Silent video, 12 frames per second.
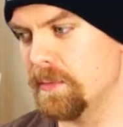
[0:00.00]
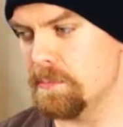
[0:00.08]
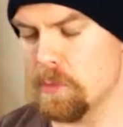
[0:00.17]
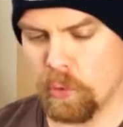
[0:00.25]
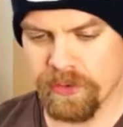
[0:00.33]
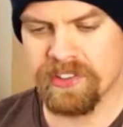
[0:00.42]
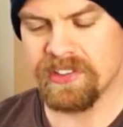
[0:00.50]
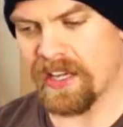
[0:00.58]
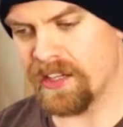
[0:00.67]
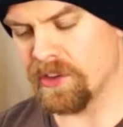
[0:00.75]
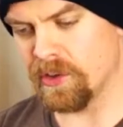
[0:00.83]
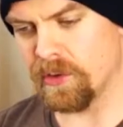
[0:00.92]
mulled
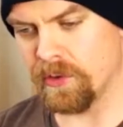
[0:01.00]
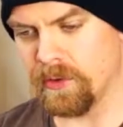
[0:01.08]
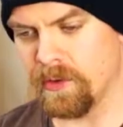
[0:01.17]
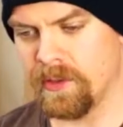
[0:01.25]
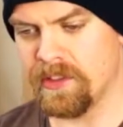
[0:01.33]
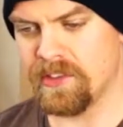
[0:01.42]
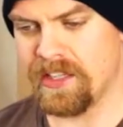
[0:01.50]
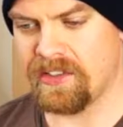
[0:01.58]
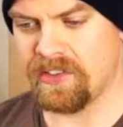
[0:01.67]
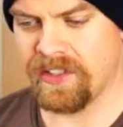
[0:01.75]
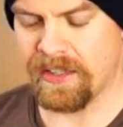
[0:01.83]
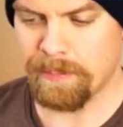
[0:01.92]
cider, or it
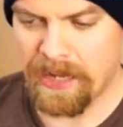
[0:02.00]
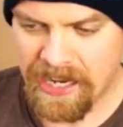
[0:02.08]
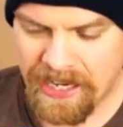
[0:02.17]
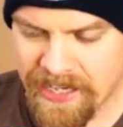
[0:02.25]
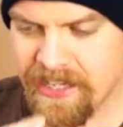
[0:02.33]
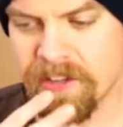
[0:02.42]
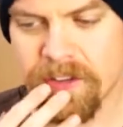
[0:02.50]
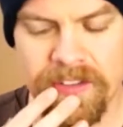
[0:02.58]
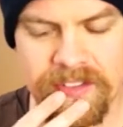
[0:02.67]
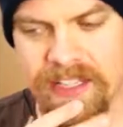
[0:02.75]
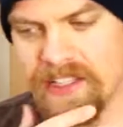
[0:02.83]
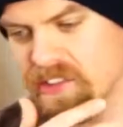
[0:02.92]
tastes like pie,
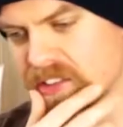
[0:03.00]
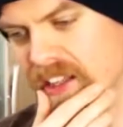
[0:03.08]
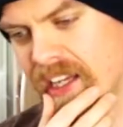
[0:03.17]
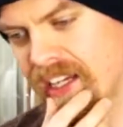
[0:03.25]
or it tastes